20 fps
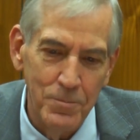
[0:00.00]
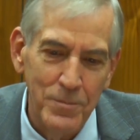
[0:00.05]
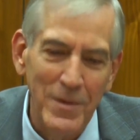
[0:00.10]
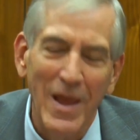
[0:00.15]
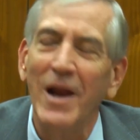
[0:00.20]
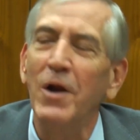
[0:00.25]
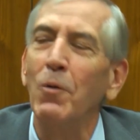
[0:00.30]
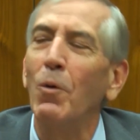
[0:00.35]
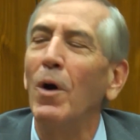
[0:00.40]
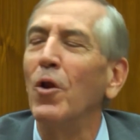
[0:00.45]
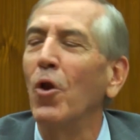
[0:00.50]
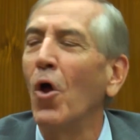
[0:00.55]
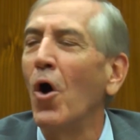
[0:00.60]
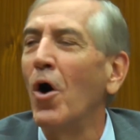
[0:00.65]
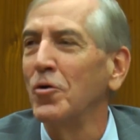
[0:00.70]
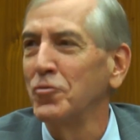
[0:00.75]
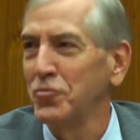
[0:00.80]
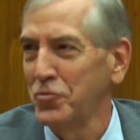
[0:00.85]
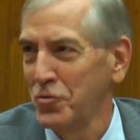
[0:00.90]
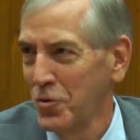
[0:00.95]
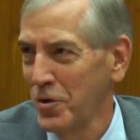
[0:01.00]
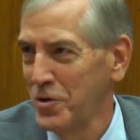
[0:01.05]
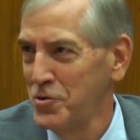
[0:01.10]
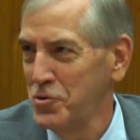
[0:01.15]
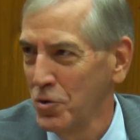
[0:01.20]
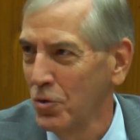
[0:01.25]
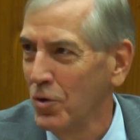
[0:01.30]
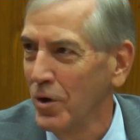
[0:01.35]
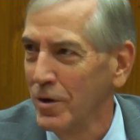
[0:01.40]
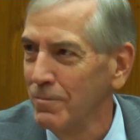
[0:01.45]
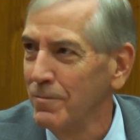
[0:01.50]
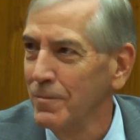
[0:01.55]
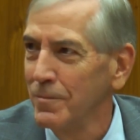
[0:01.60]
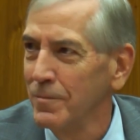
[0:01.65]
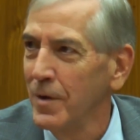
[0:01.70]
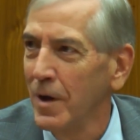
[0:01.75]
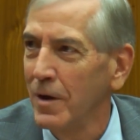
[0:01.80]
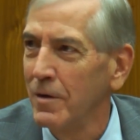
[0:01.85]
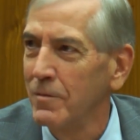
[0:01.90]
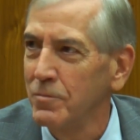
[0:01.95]
anyway, long story short,
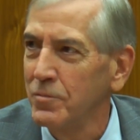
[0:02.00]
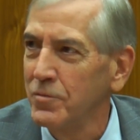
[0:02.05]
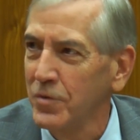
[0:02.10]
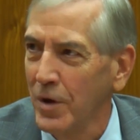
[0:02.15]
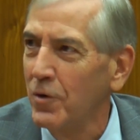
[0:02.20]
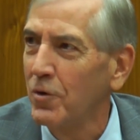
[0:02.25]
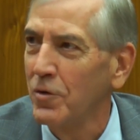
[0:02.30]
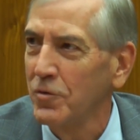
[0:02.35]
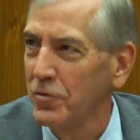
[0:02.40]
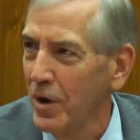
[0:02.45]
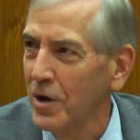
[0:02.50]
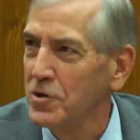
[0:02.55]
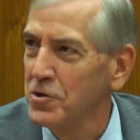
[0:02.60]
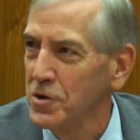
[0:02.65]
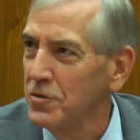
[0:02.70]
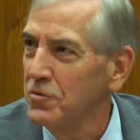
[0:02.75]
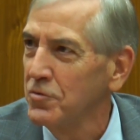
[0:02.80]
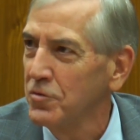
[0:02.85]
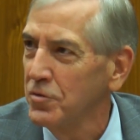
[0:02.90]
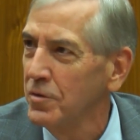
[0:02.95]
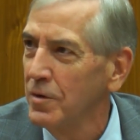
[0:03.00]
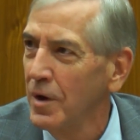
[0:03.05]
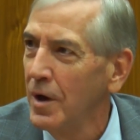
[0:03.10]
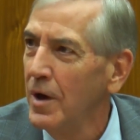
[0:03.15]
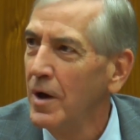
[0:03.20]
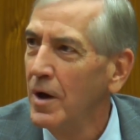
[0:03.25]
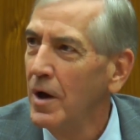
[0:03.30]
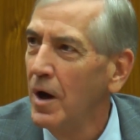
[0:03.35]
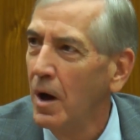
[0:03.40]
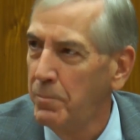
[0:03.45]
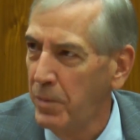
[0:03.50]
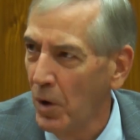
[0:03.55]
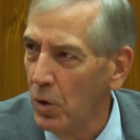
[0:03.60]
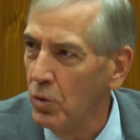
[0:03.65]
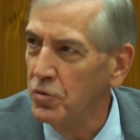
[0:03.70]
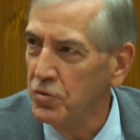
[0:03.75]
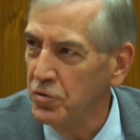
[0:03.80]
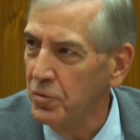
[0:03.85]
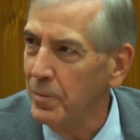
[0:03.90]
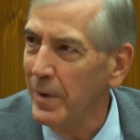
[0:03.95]
Senator Sessions
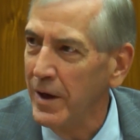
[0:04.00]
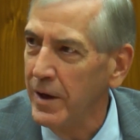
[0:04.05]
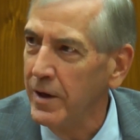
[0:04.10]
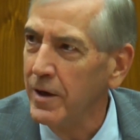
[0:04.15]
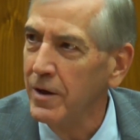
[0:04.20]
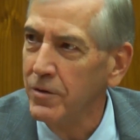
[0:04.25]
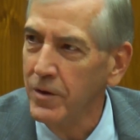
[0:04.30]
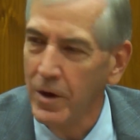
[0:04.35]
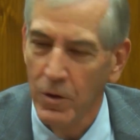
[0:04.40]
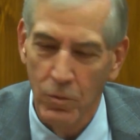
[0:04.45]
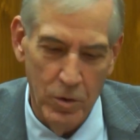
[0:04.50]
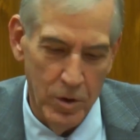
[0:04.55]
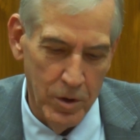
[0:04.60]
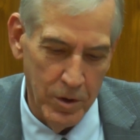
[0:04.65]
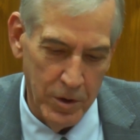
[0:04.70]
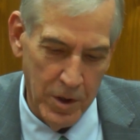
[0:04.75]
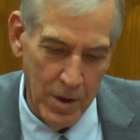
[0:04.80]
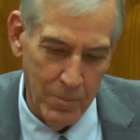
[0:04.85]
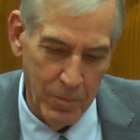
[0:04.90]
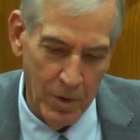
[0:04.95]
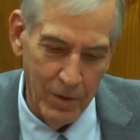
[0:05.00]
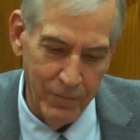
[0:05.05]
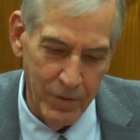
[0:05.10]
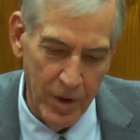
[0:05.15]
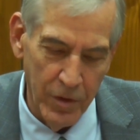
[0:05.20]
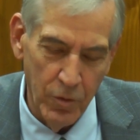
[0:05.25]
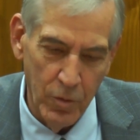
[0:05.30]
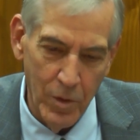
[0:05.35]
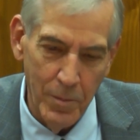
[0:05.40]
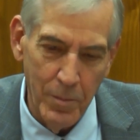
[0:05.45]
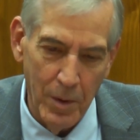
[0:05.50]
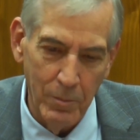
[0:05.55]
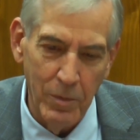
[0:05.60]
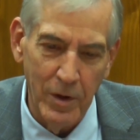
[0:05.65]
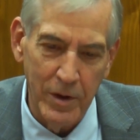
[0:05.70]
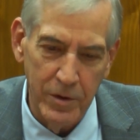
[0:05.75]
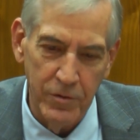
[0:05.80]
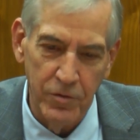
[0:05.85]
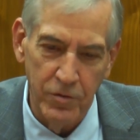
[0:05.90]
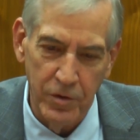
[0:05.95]
opposed me, and there were a couple of other
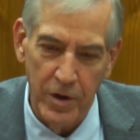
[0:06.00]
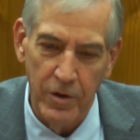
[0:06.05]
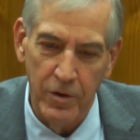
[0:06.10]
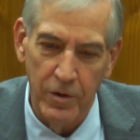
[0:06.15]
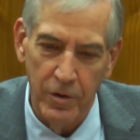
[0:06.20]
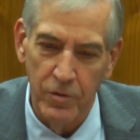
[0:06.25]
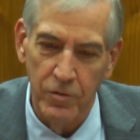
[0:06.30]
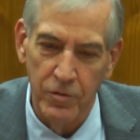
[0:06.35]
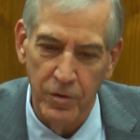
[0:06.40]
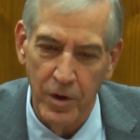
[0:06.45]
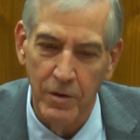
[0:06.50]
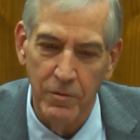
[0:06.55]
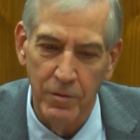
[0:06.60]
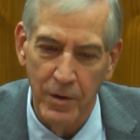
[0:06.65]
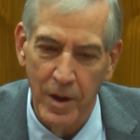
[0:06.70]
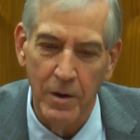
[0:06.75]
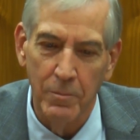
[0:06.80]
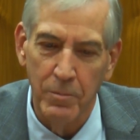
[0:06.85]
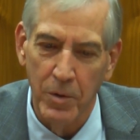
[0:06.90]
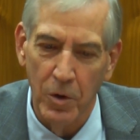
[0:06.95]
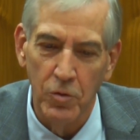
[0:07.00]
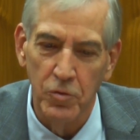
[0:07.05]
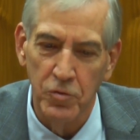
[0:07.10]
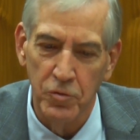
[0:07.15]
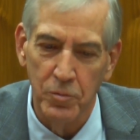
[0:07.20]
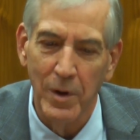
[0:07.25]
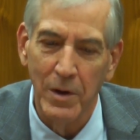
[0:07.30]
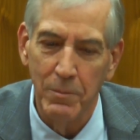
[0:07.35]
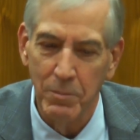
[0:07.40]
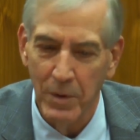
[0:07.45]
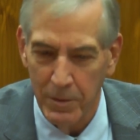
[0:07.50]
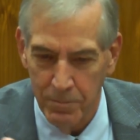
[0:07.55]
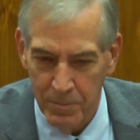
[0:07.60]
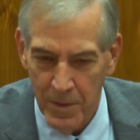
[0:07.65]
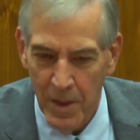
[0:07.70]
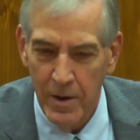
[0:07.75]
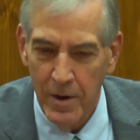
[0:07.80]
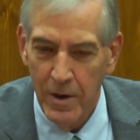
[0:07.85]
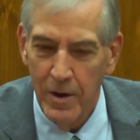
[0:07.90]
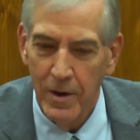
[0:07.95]
Republican senators that opposed me, but
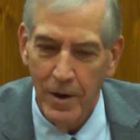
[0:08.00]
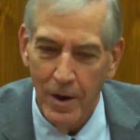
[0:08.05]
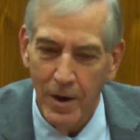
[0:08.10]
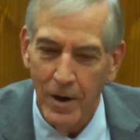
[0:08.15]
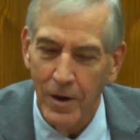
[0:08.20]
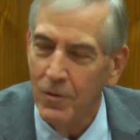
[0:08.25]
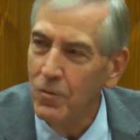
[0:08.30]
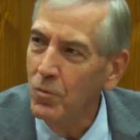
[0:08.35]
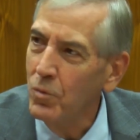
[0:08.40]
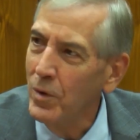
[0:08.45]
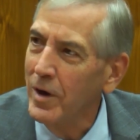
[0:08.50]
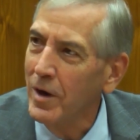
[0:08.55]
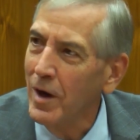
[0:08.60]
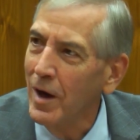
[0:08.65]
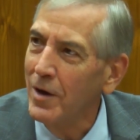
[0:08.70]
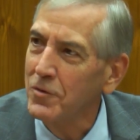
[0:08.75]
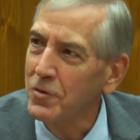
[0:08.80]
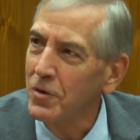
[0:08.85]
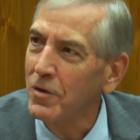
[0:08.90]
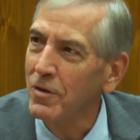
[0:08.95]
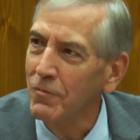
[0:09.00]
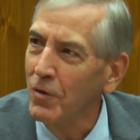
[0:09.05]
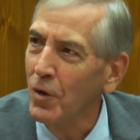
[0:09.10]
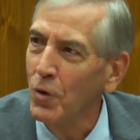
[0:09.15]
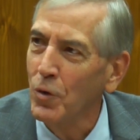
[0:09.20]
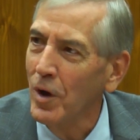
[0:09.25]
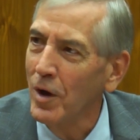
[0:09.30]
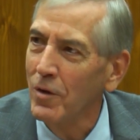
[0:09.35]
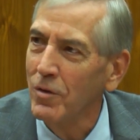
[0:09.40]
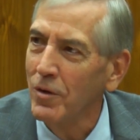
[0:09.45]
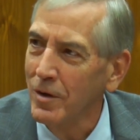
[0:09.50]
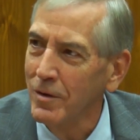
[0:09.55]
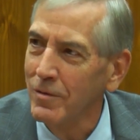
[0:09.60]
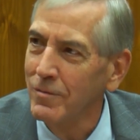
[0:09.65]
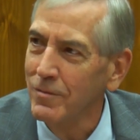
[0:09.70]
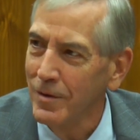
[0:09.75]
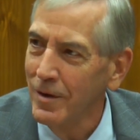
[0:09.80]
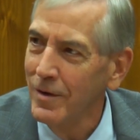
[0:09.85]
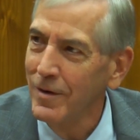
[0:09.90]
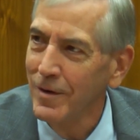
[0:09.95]
we got to the vote on
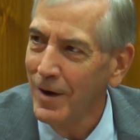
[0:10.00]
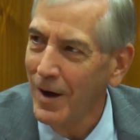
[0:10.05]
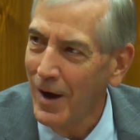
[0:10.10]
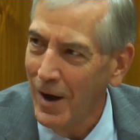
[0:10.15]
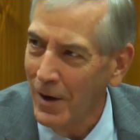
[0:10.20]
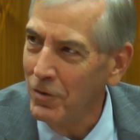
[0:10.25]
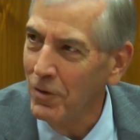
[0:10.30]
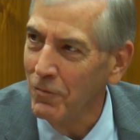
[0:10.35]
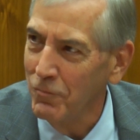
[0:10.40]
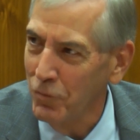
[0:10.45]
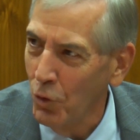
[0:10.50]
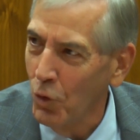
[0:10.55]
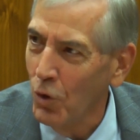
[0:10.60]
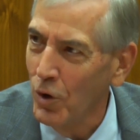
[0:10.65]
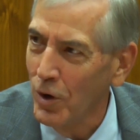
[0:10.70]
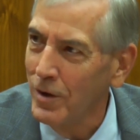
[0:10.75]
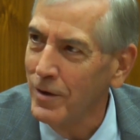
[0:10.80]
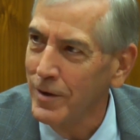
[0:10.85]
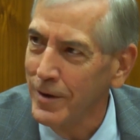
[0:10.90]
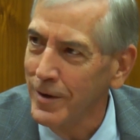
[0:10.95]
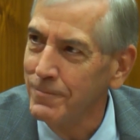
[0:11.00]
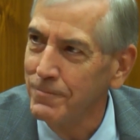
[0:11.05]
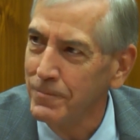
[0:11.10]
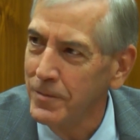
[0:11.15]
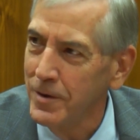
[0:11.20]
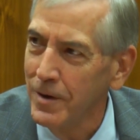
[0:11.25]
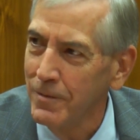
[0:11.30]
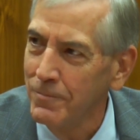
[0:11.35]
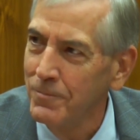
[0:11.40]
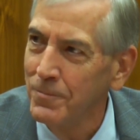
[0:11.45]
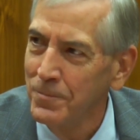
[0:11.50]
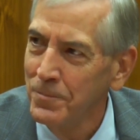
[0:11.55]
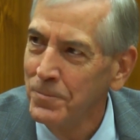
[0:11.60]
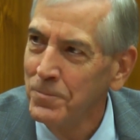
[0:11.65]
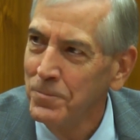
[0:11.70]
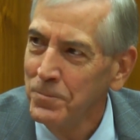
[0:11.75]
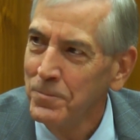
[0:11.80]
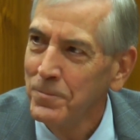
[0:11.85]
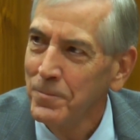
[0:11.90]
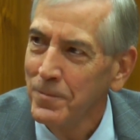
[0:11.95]
the floor, and
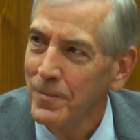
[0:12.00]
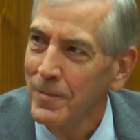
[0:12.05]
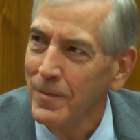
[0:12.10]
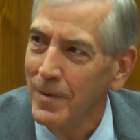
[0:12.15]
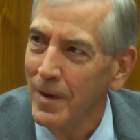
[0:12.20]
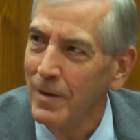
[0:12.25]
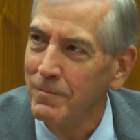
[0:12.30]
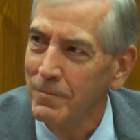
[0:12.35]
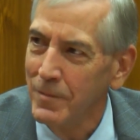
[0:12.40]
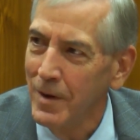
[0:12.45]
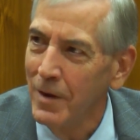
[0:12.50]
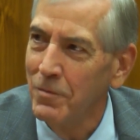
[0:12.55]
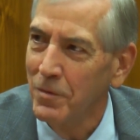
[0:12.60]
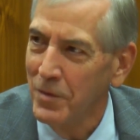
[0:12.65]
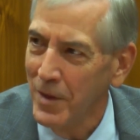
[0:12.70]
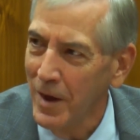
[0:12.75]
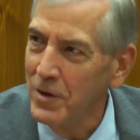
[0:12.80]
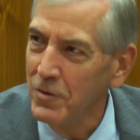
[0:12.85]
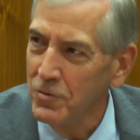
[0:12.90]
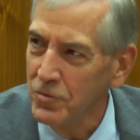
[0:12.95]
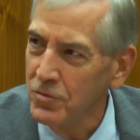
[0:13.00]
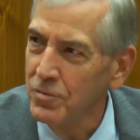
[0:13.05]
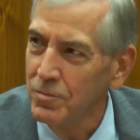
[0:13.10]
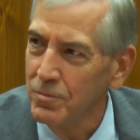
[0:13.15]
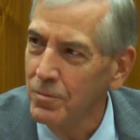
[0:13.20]
things